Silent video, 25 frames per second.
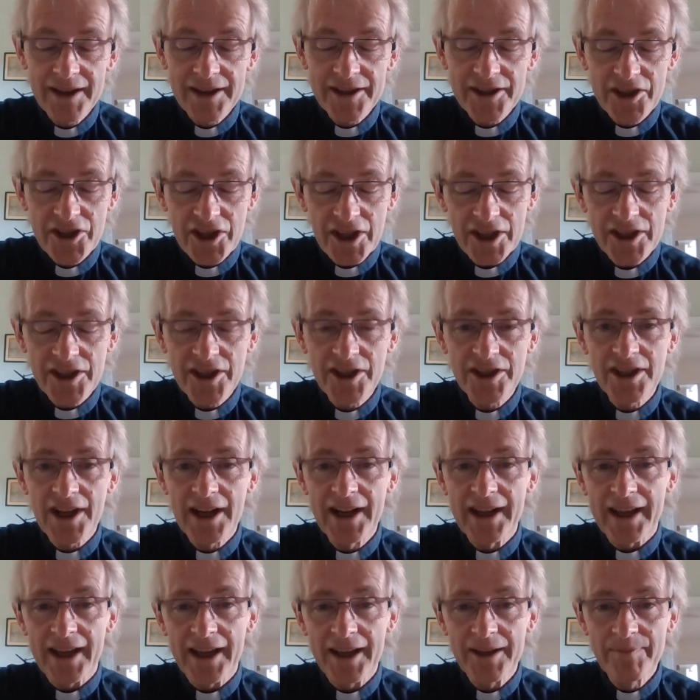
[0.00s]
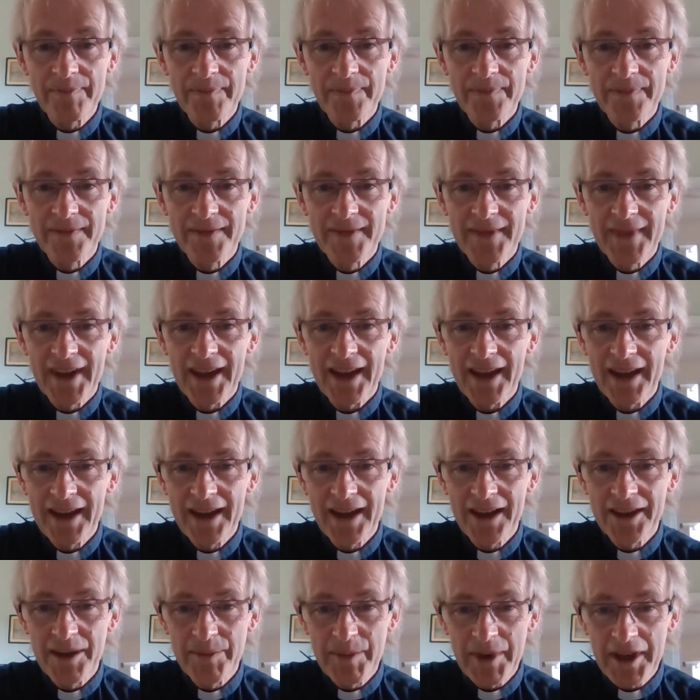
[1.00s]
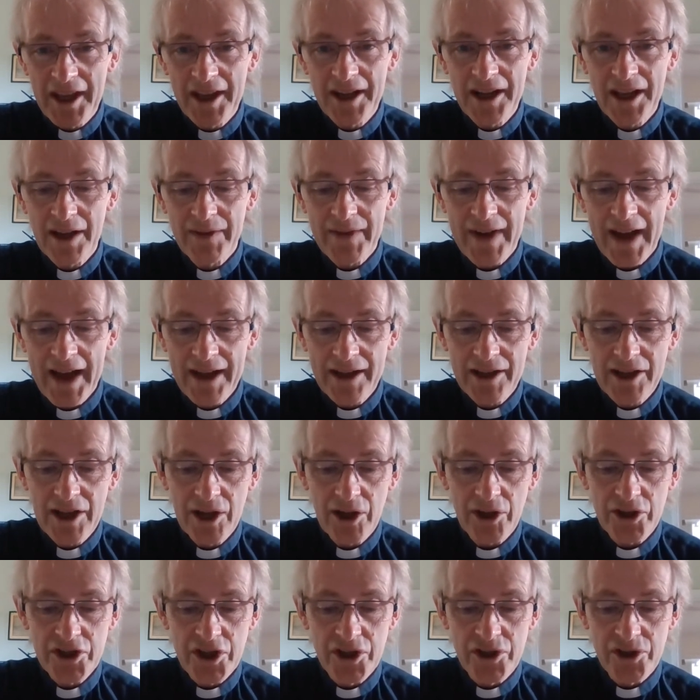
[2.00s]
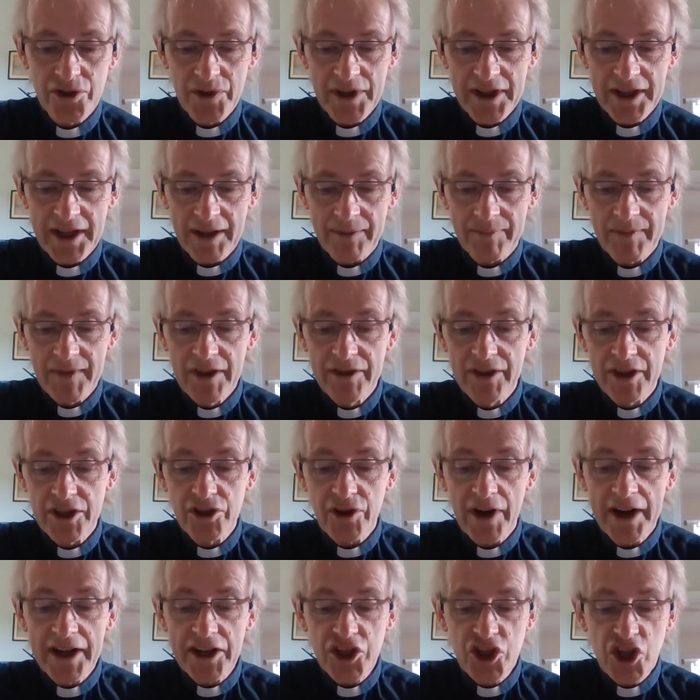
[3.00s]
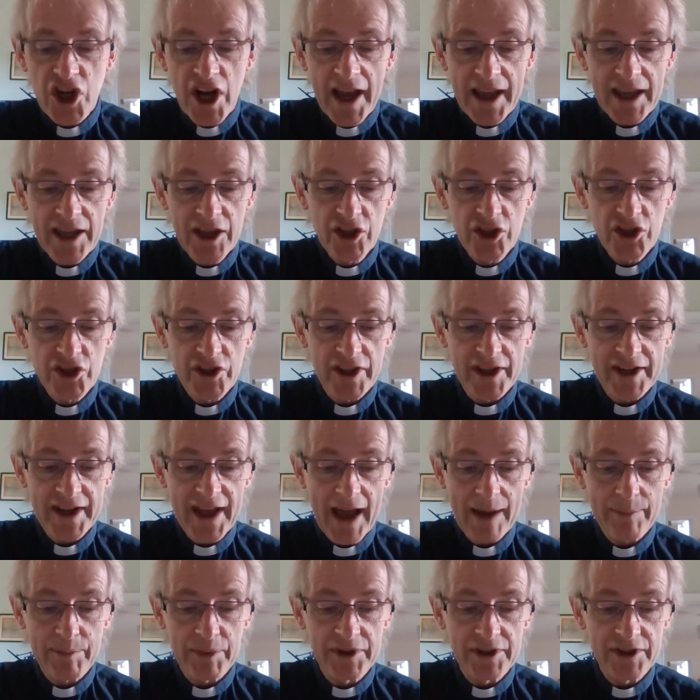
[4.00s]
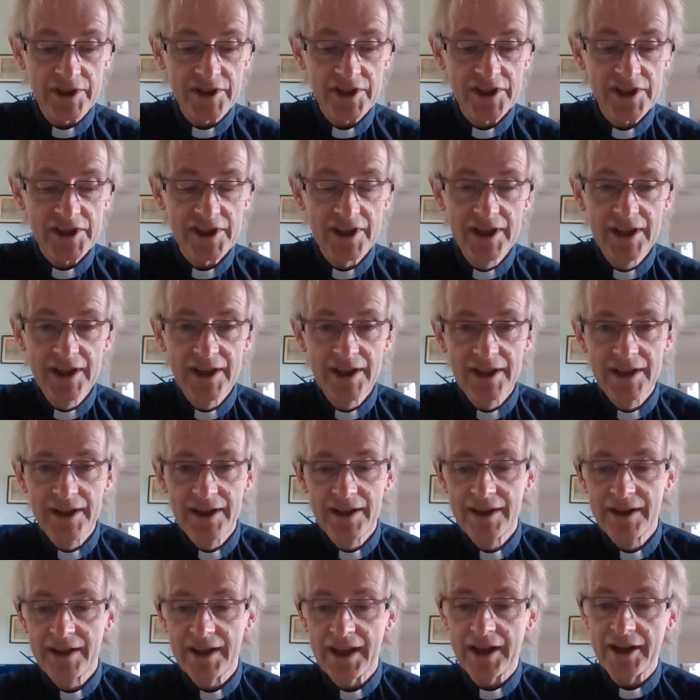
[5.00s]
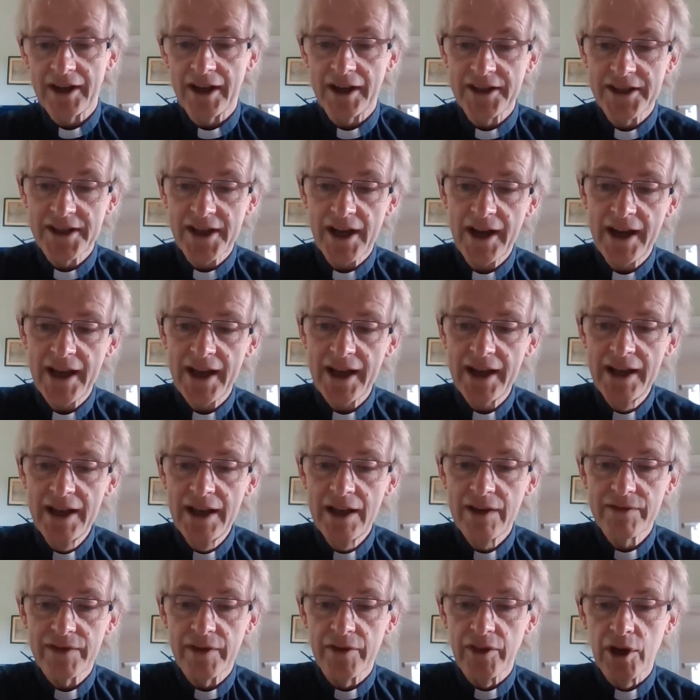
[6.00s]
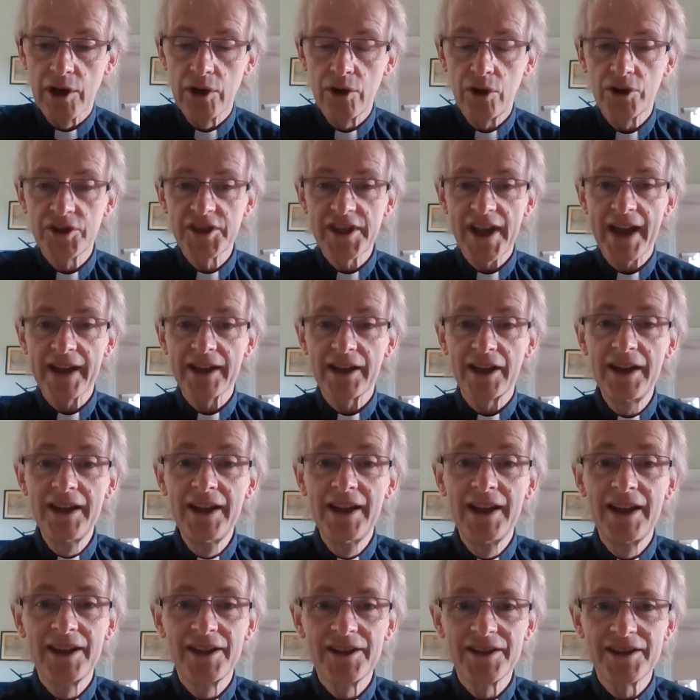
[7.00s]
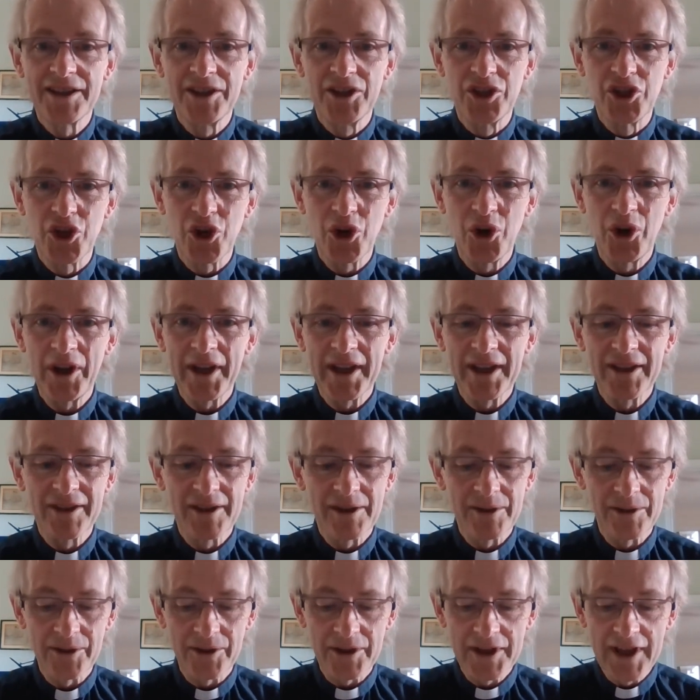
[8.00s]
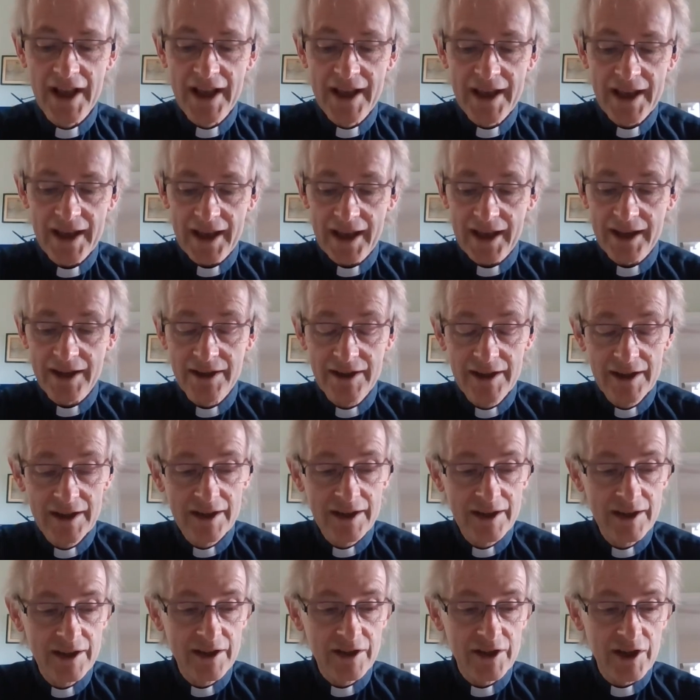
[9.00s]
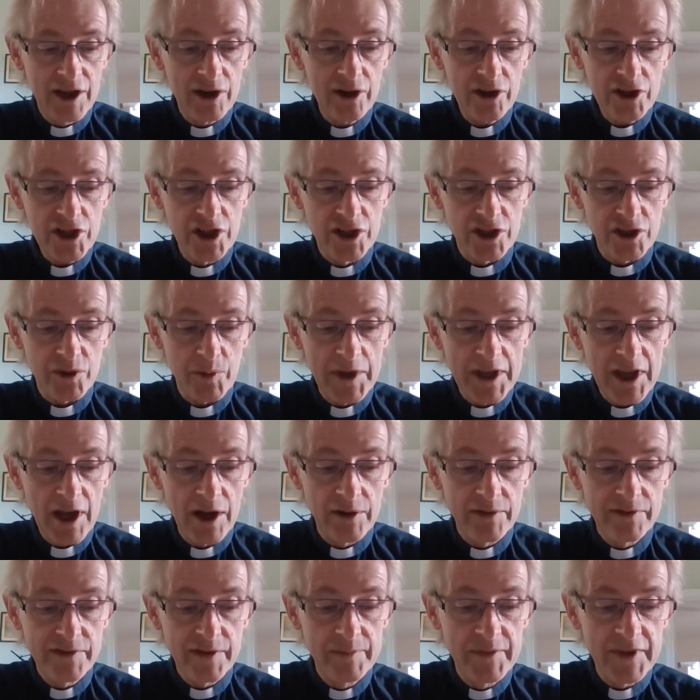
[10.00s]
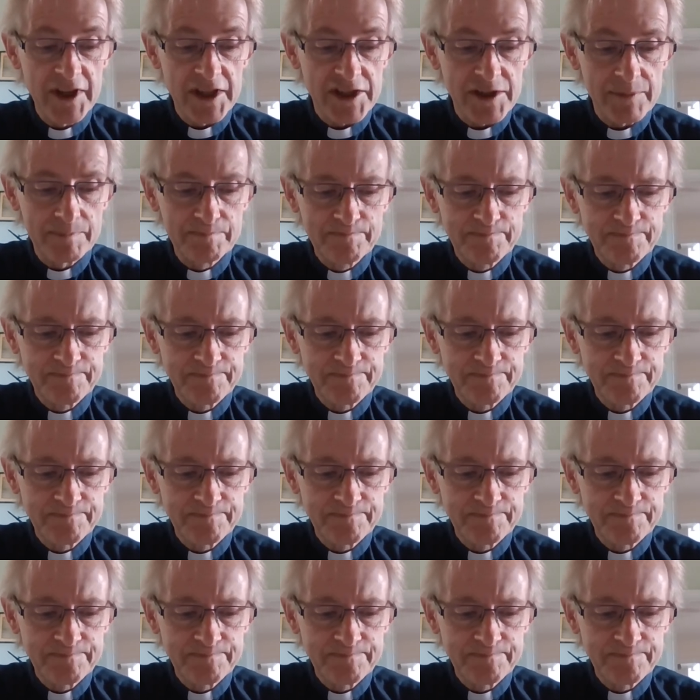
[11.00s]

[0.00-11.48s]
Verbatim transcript: it's just as clear at the beginning of our Colossians reading, this great change that happens in Isaiah from the Lord's anger to joy in the Lord. In Colossians, we go from this.